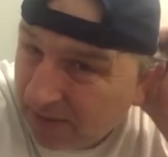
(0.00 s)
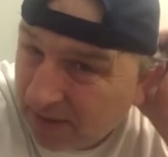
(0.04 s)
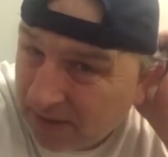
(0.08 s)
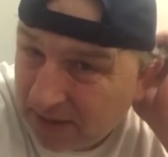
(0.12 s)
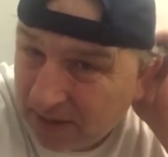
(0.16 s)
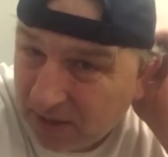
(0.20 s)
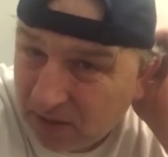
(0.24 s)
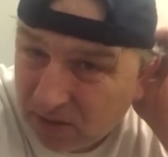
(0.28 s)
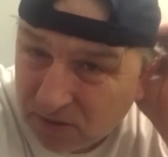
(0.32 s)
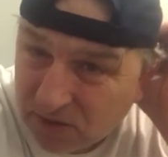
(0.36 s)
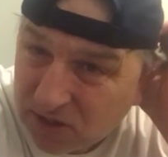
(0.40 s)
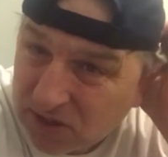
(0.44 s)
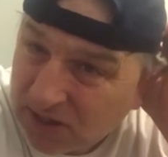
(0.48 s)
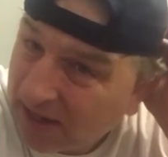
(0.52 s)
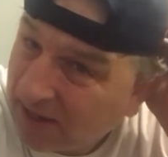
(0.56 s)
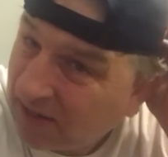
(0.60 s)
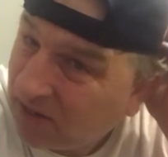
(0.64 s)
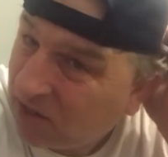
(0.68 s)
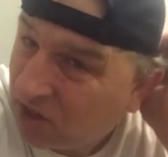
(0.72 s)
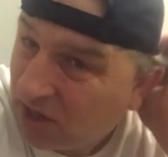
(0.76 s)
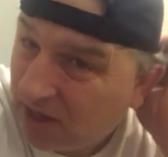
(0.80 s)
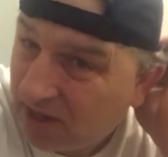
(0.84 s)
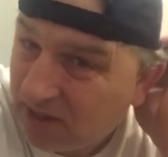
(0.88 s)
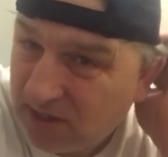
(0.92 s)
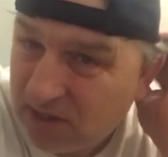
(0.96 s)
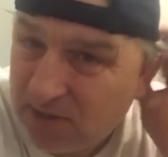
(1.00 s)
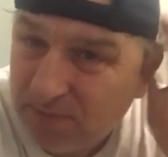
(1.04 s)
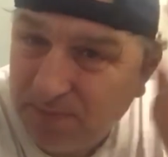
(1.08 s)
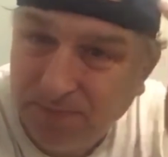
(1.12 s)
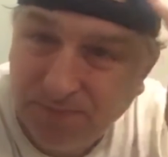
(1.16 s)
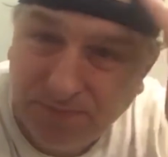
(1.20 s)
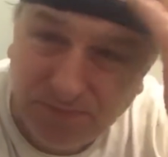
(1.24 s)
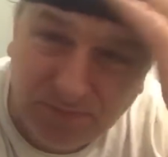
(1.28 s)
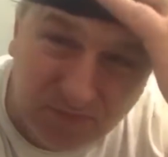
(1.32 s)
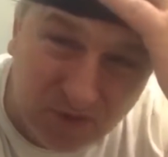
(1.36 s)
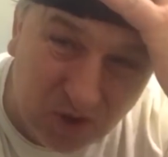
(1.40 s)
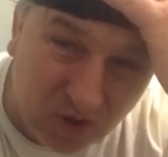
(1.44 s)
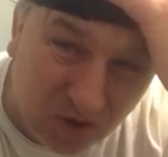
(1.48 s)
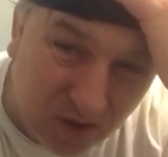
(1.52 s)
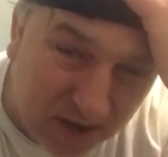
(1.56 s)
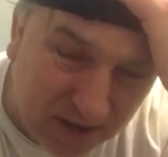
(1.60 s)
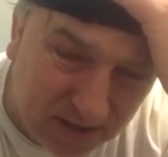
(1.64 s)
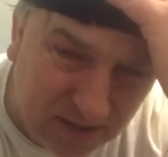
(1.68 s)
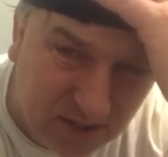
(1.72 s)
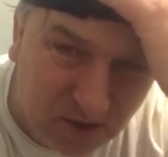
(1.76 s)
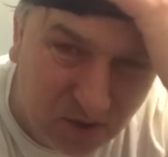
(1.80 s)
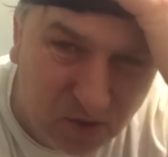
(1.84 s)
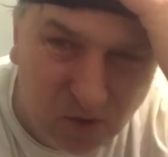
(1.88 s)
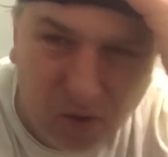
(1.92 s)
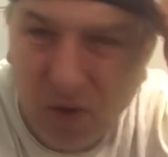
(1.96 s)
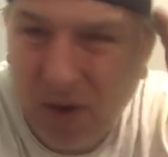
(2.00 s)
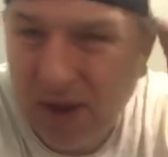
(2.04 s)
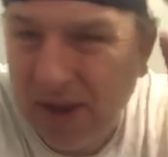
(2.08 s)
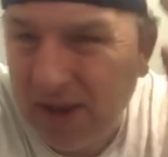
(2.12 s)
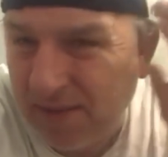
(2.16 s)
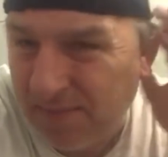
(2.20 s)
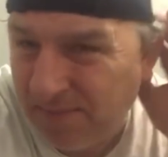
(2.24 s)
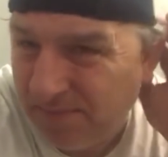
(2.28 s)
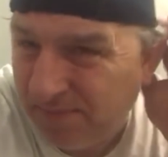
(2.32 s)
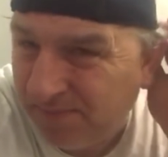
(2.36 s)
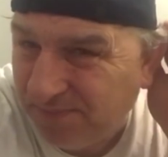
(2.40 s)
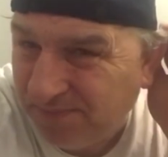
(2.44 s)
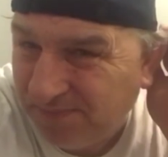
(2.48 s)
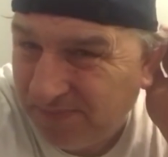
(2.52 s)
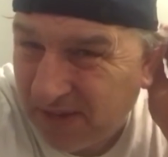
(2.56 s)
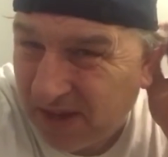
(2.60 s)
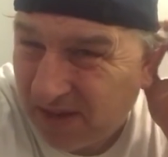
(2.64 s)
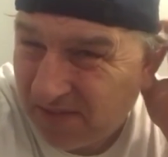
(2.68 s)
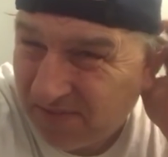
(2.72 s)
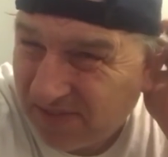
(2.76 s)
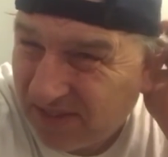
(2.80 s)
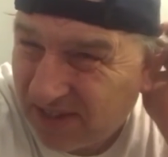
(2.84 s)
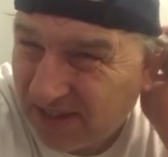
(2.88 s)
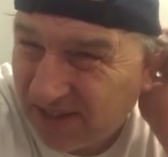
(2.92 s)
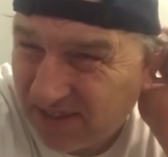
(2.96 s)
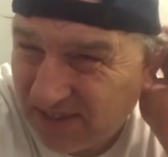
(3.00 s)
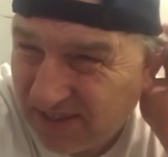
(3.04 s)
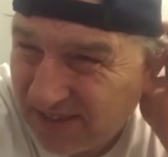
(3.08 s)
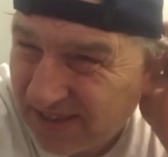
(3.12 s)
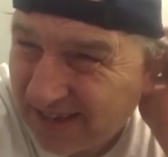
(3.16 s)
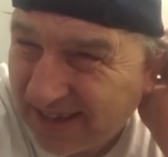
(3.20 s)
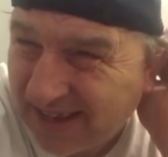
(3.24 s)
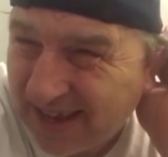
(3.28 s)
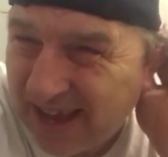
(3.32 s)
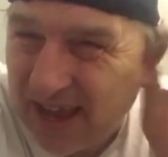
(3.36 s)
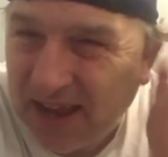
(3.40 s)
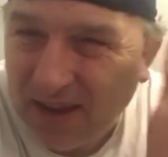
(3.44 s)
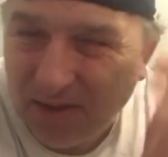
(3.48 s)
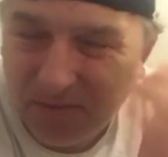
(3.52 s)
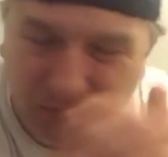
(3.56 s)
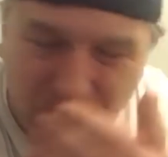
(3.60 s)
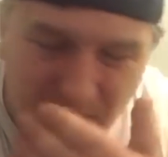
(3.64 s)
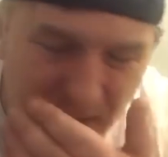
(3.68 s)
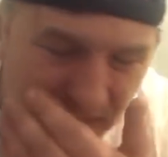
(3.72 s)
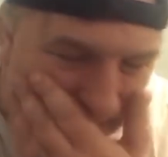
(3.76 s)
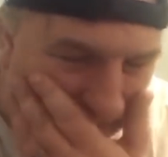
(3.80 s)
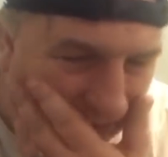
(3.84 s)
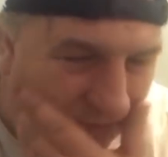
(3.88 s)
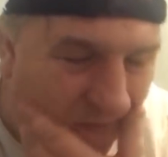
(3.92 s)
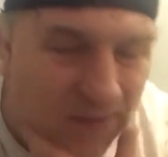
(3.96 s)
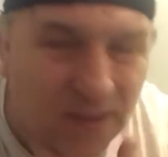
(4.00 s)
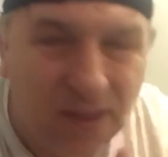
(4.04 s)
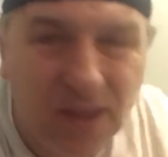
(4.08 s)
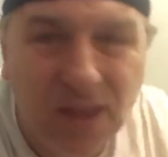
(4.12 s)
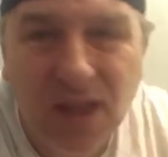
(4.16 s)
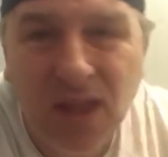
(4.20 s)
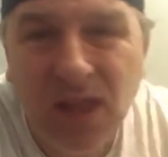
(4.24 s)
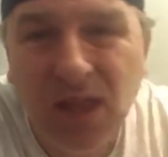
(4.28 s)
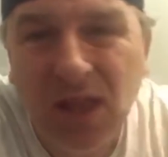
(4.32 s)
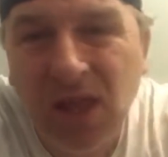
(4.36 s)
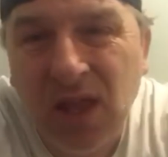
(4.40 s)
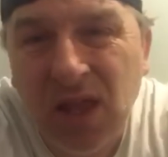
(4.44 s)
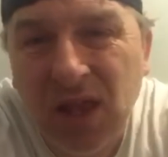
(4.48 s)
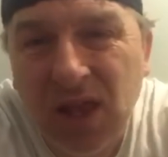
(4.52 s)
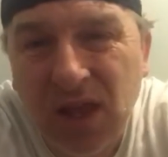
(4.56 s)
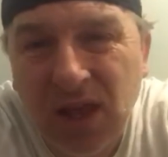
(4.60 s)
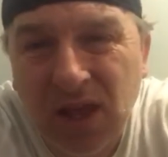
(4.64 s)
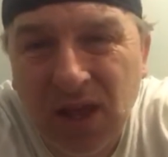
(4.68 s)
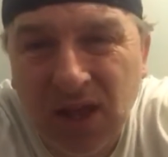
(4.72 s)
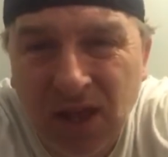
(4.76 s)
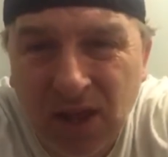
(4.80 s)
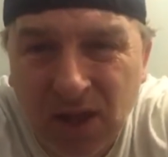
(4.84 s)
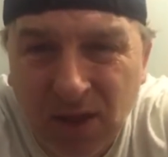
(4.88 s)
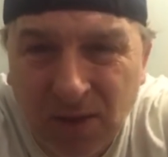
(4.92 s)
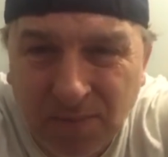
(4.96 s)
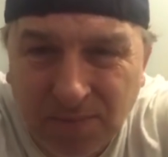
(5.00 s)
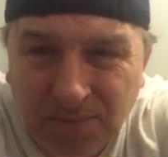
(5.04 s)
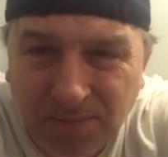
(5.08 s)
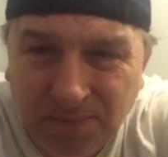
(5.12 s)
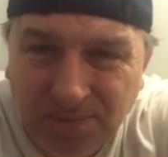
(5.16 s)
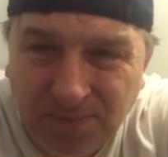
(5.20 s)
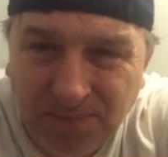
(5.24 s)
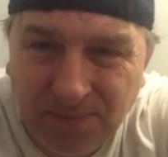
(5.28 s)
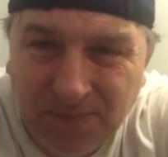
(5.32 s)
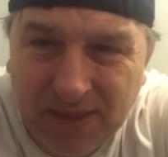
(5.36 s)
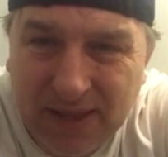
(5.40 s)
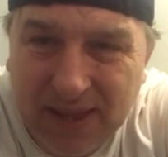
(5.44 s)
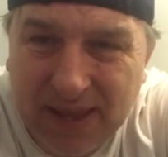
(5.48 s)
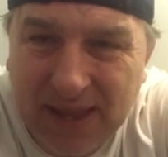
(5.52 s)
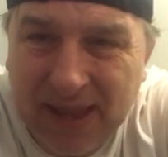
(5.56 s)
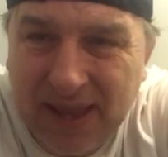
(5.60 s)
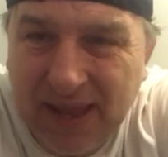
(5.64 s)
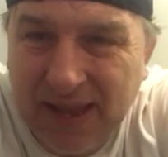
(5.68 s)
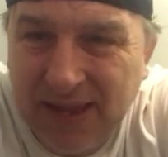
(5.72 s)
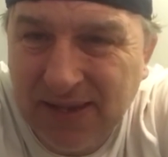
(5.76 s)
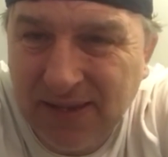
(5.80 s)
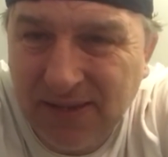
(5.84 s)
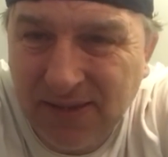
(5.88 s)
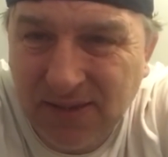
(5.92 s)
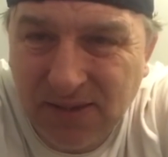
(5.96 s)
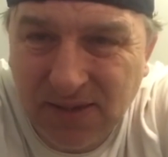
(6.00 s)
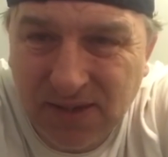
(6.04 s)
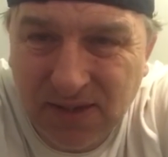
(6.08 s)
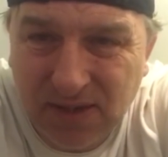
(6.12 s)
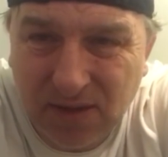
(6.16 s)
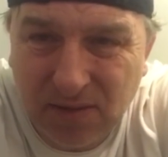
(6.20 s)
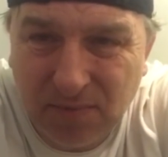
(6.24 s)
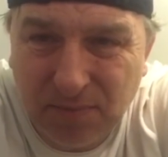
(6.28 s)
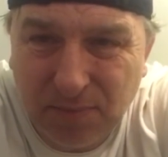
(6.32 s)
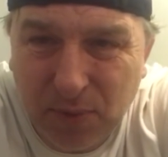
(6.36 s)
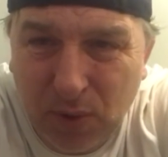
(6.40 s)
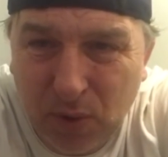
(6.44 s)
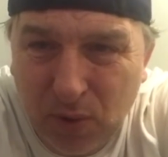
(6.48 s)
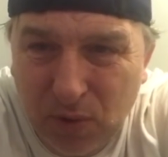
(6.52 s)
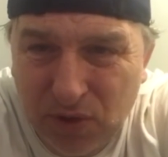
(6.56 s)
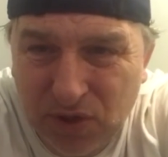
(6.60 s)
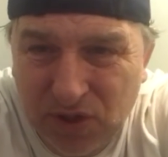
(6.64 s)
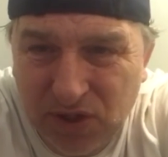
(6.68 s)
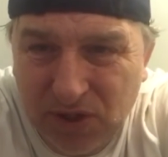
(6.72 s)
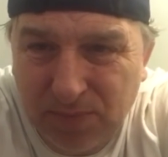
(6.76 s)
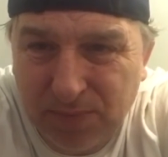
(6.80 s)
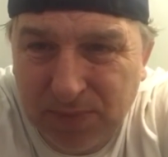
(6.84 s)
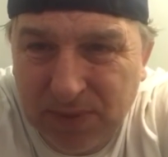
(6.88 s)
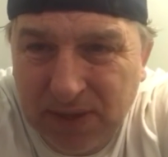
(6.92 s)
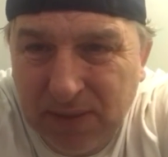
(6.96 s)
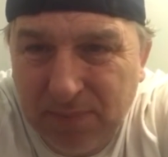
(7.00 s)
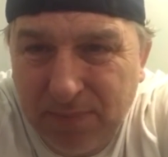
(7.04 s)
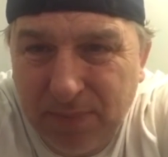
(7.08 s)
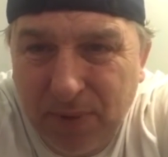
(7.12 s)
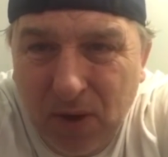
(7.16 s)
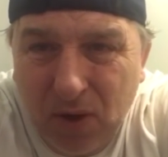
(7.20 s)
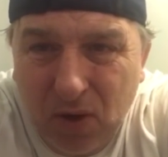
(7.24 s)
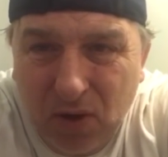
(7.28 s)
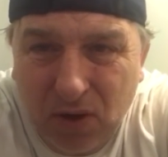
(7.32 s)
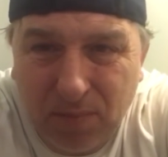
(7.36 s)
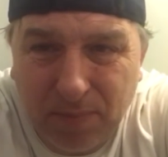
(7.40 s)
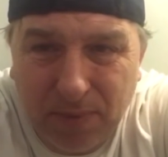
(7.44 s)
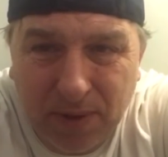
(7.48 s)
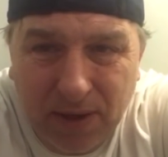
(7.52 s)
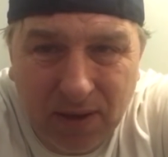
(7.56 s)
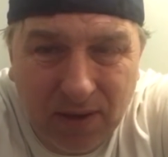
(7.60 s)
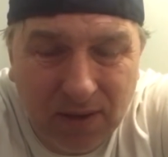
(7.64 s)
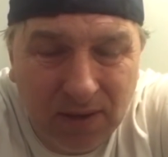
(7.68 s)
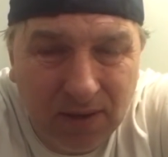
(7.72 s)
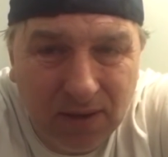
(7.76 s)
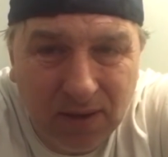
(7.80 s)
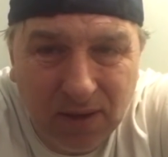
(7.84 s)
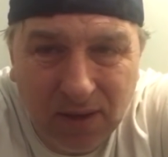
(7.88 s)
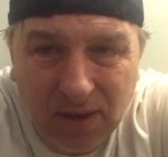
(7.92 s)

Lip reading: Now they've got Sanchez, right, De Gea, rather, and possibly Pogba.